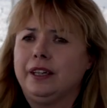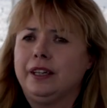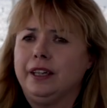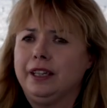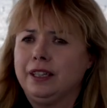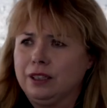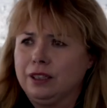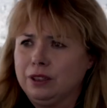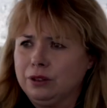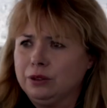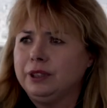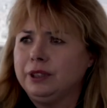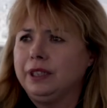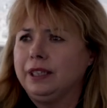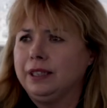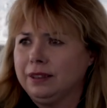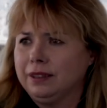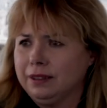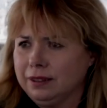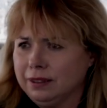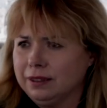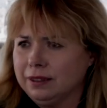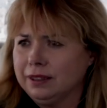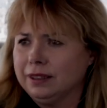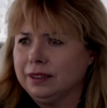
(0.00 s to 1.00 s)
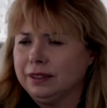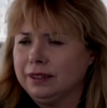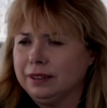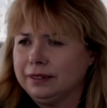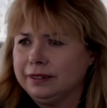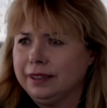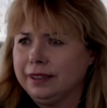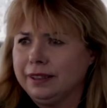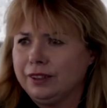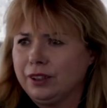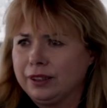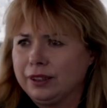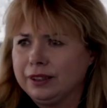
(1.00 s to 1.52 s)
including
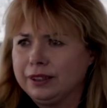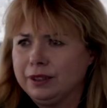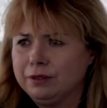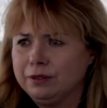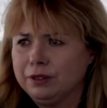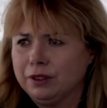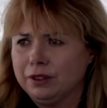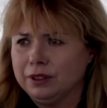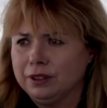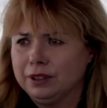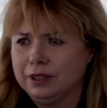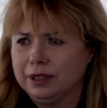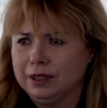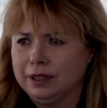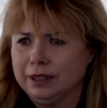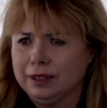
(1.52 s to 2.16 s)
directive on